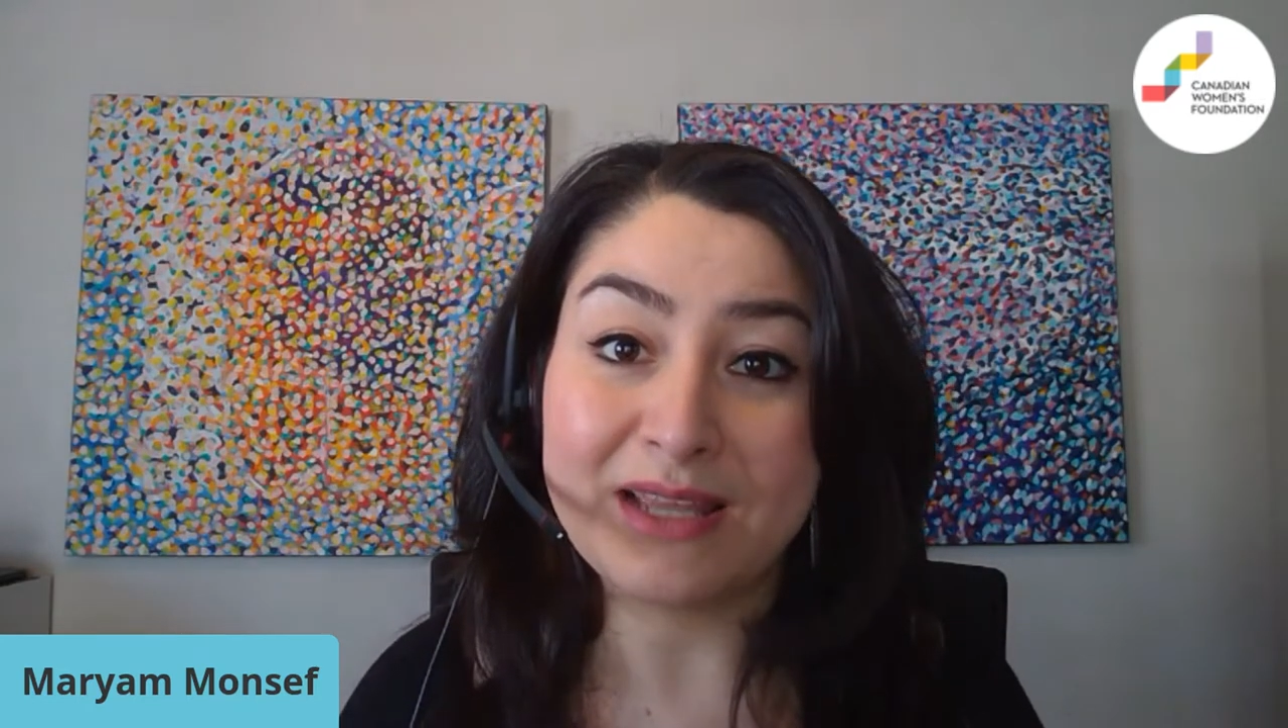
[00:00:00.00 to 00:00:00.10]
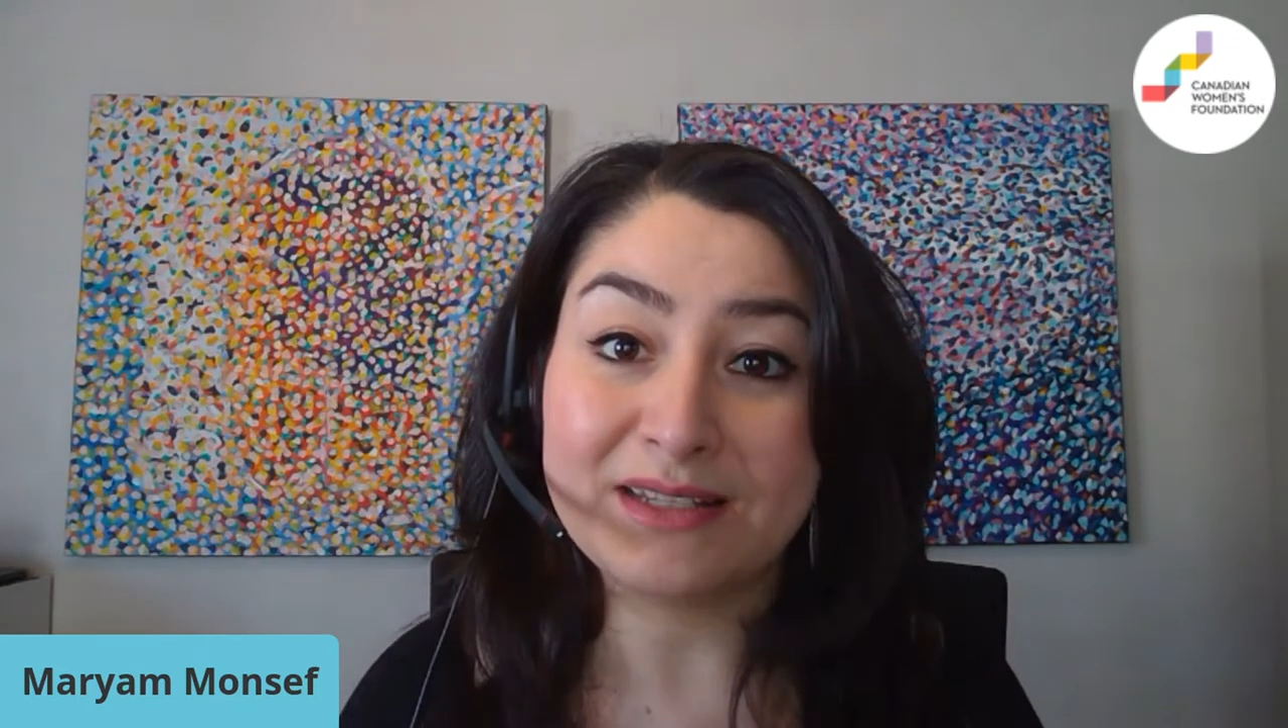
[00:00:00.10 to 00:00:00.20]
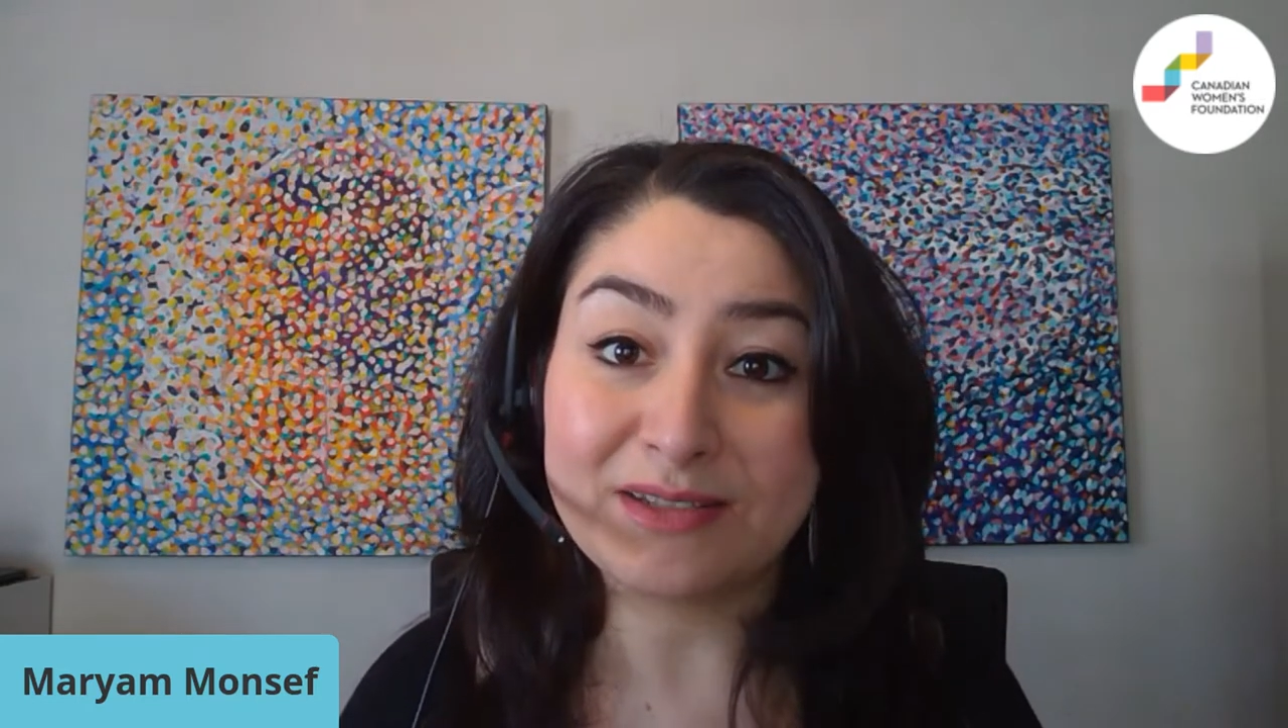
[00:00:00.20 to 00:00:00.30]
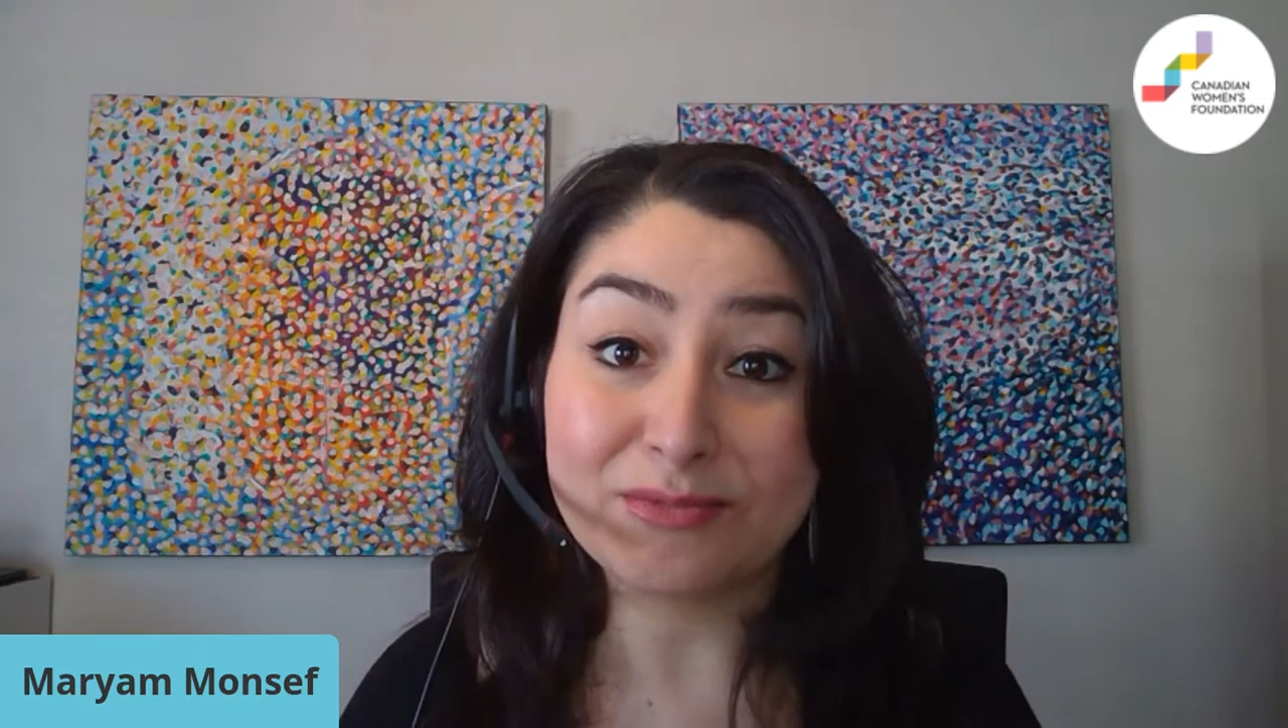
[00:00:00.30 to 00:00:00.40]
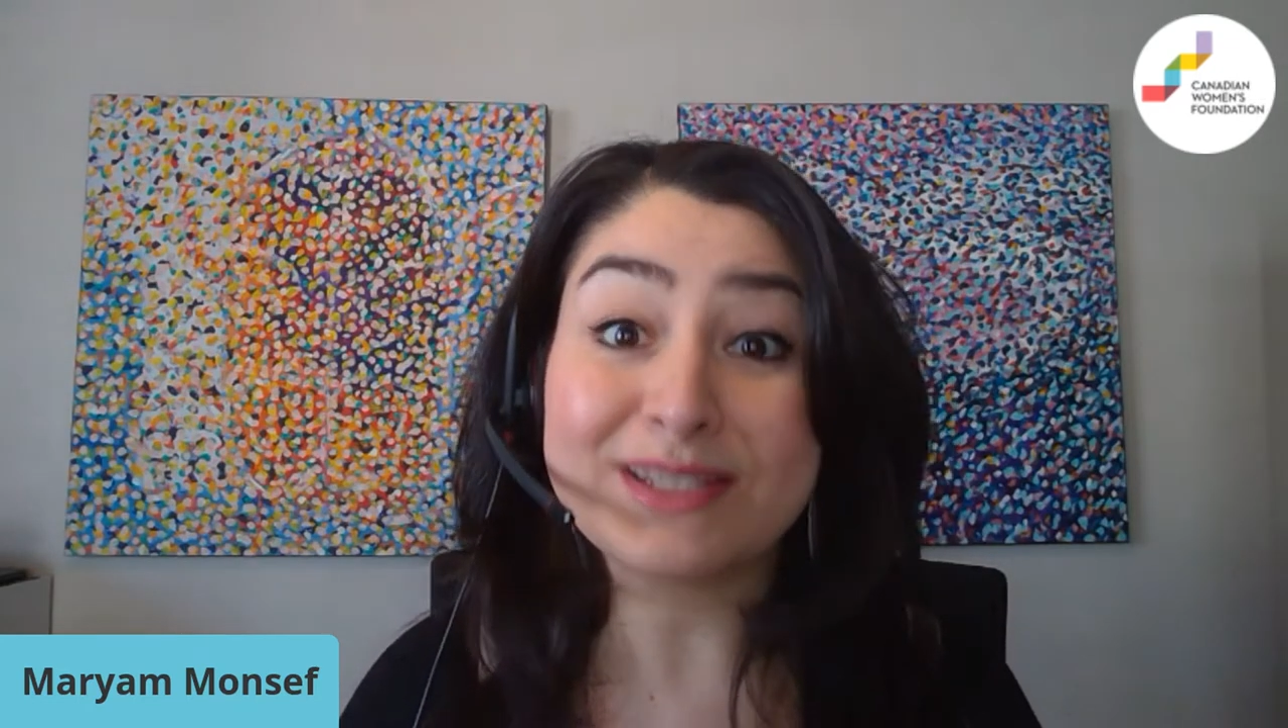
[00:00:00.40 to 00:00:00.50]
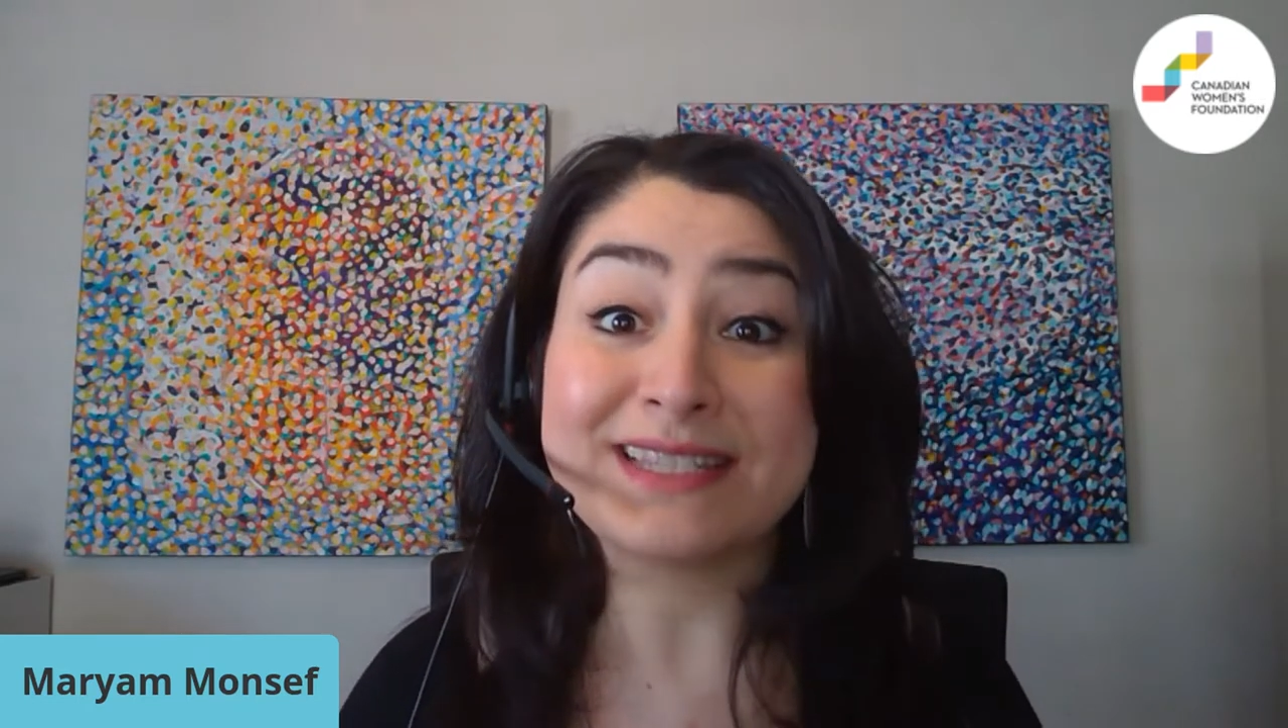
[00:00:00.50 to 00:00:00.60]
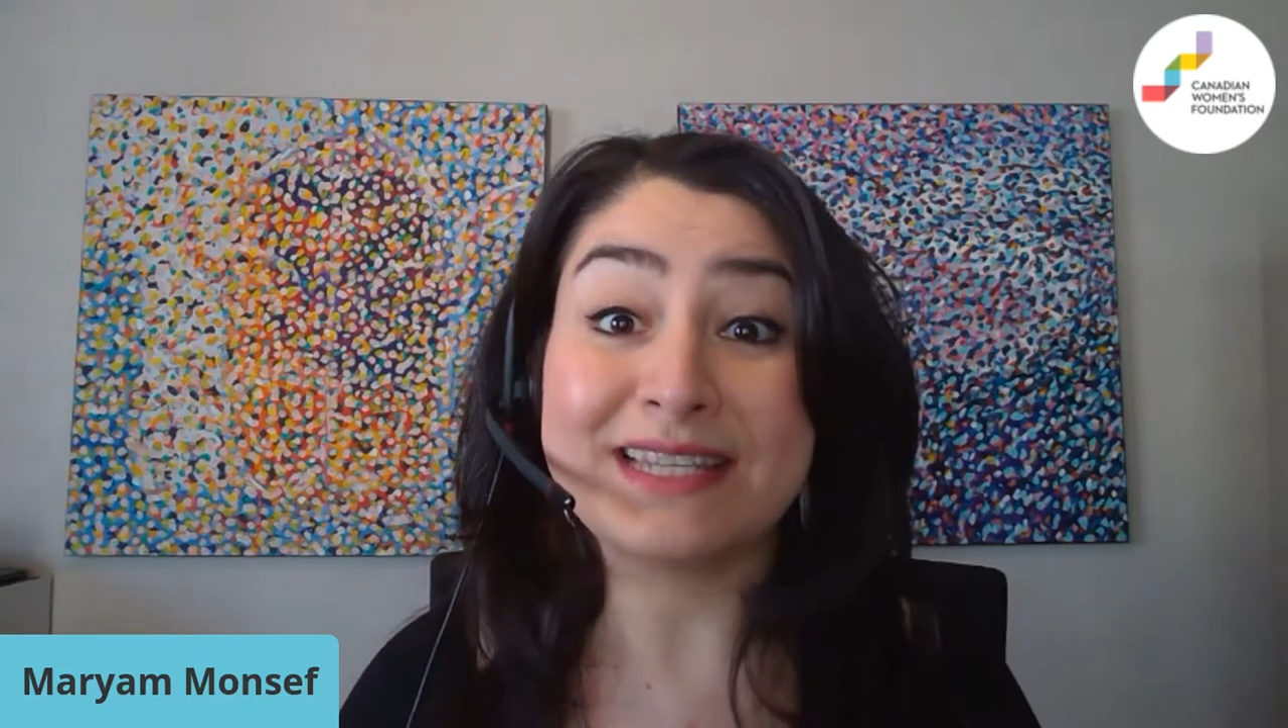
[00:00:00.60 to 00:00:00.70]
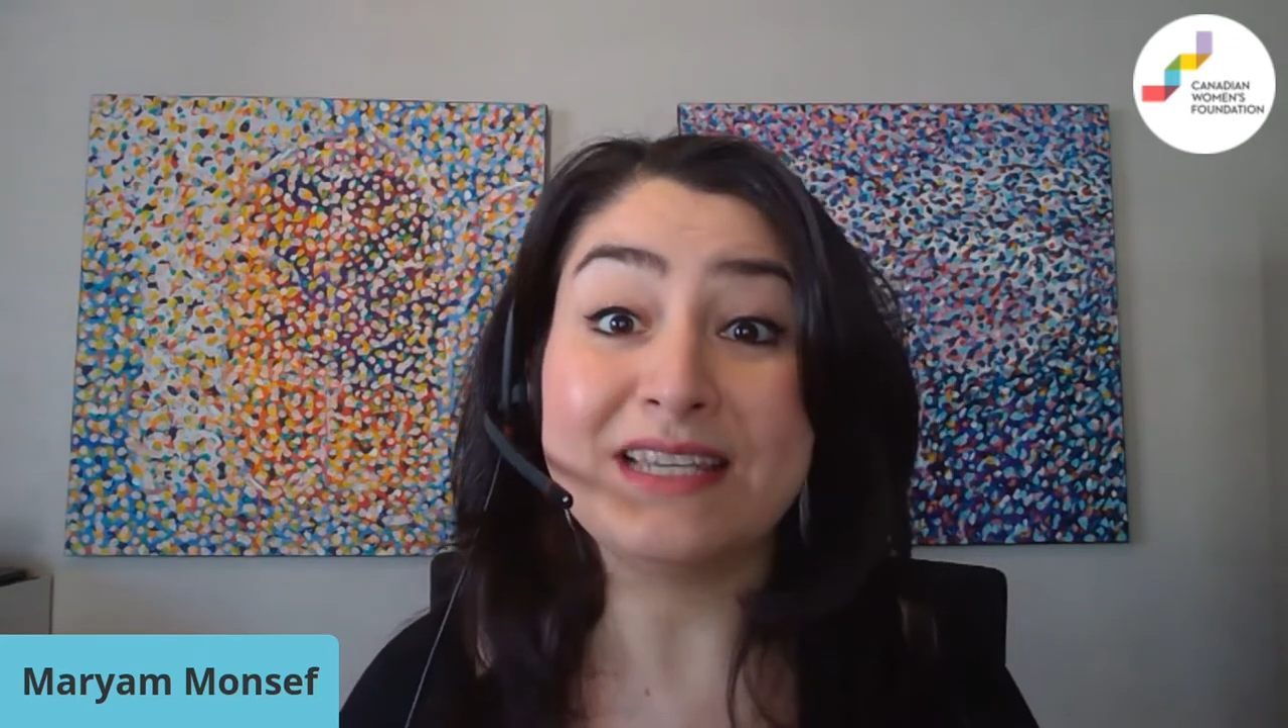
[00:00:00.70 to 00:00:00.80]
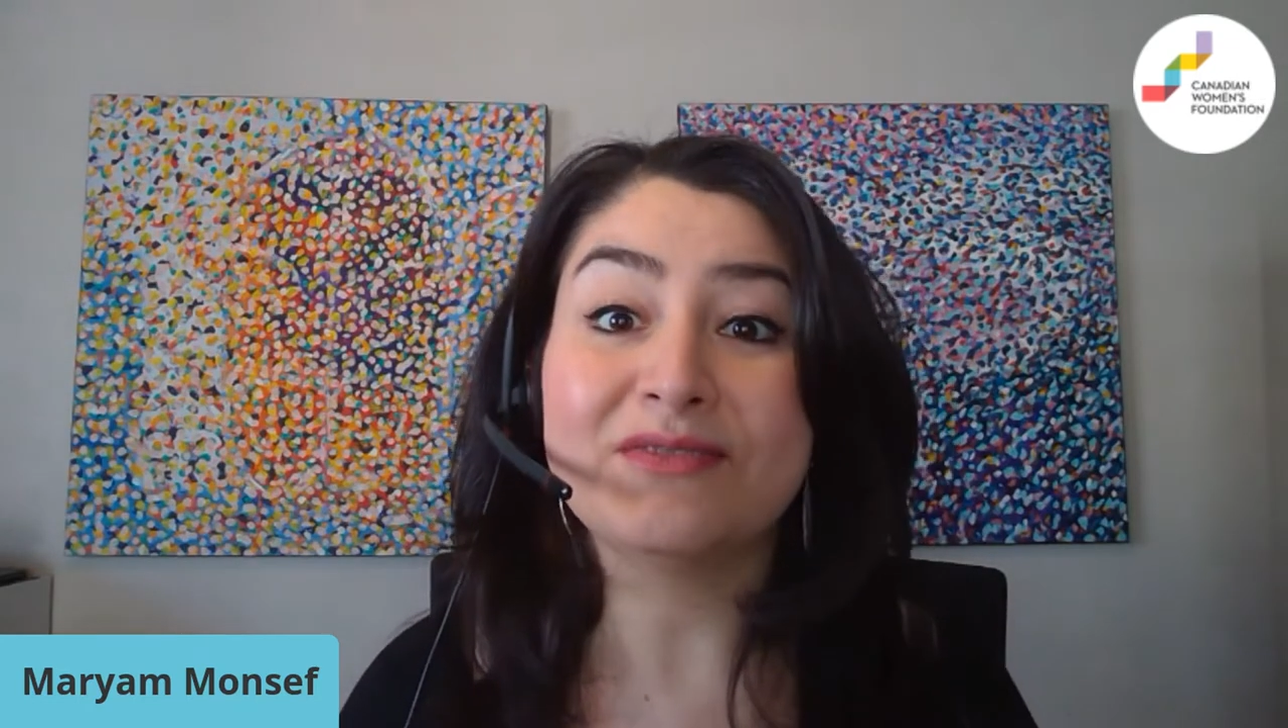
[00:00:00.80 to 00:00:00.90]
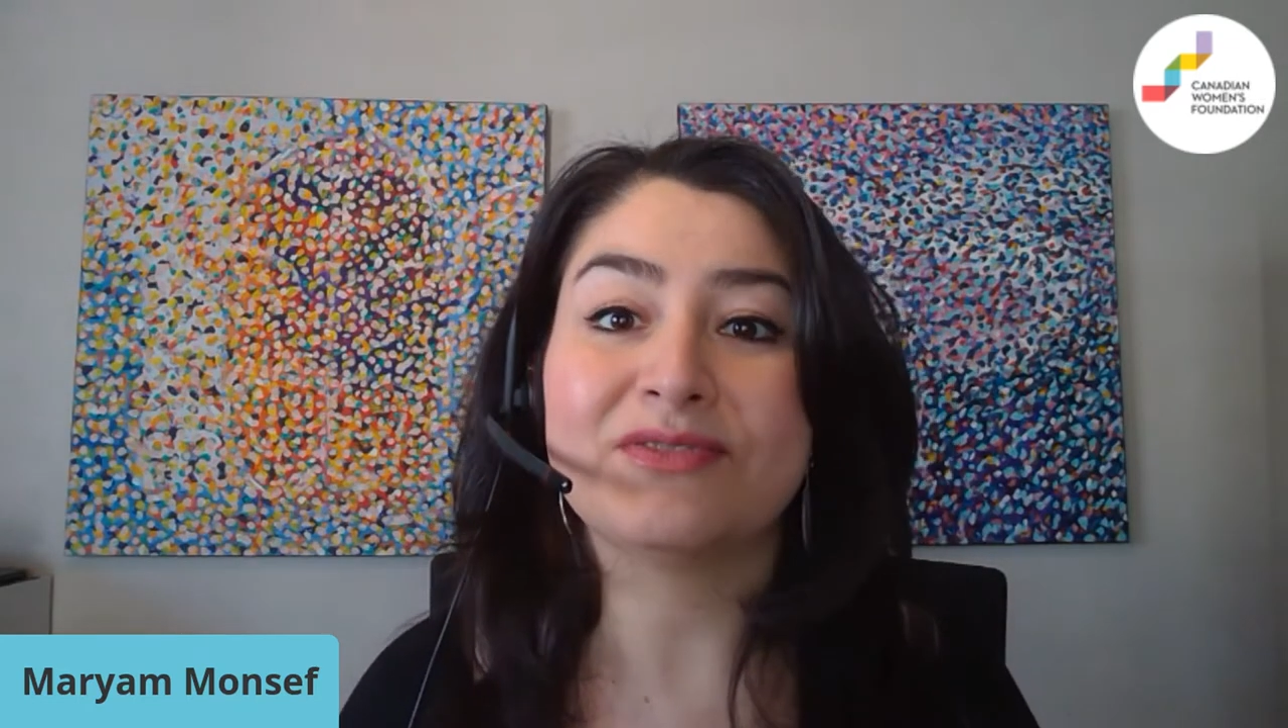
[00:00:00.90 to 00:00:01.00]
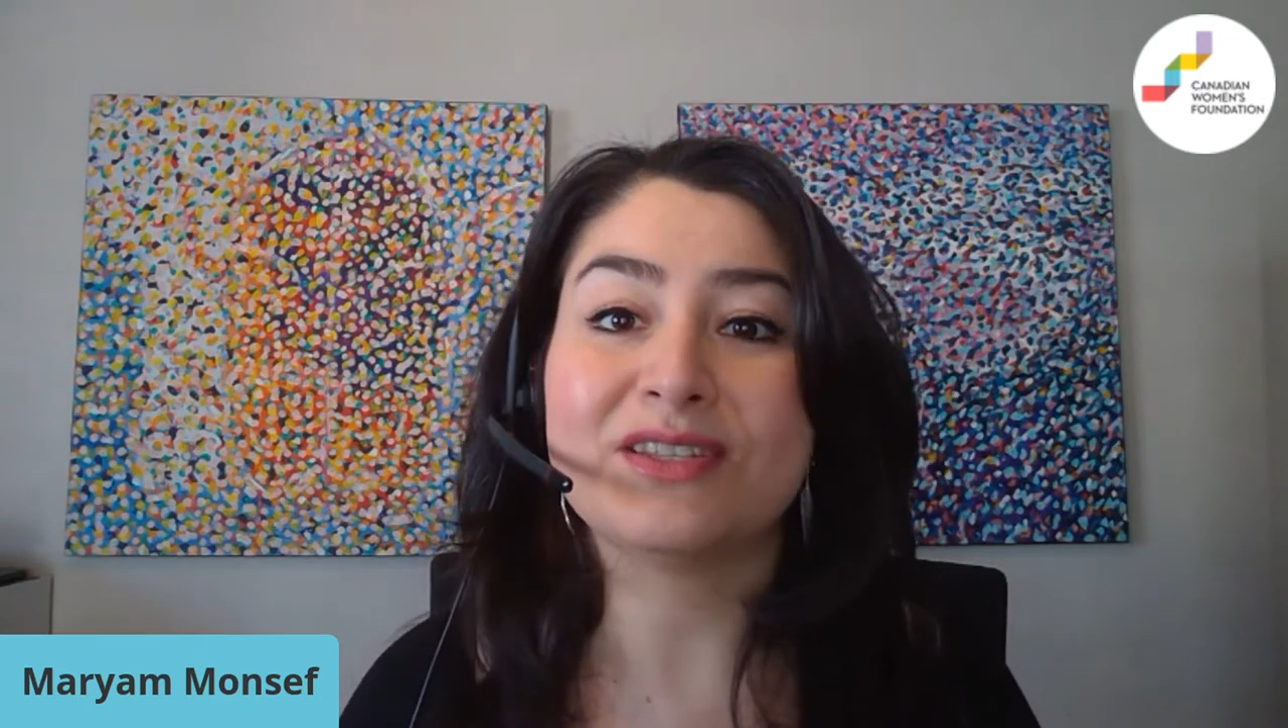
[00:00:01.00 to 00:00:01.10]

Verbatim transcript: and receive